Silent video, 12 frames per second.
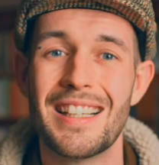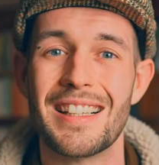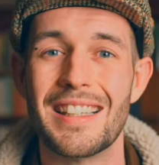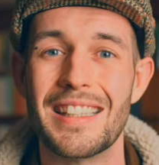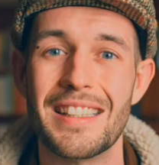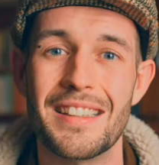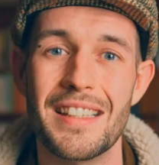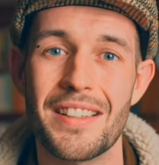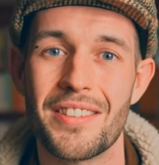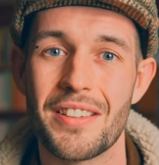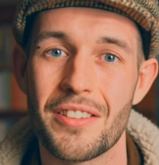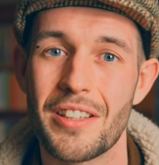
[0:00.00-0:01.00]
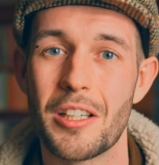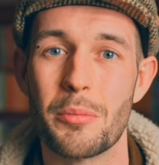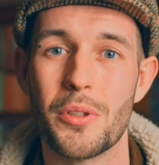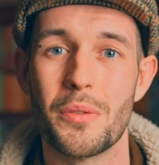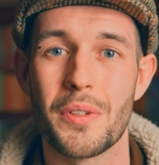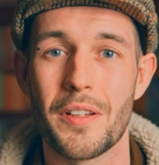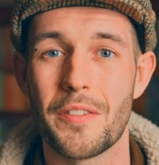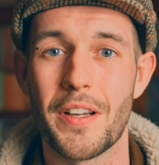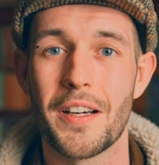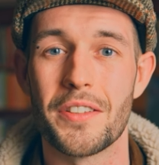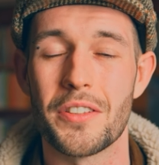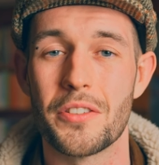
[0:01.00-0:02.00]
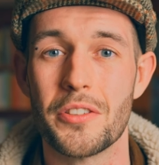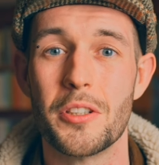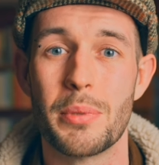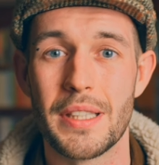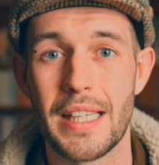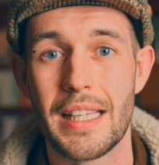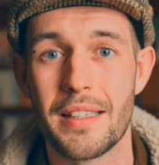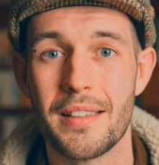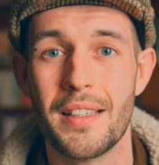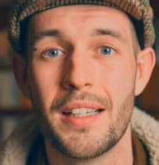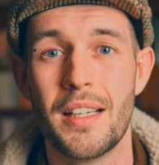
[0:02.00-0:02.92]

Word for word: lead this incredible cathartic group and then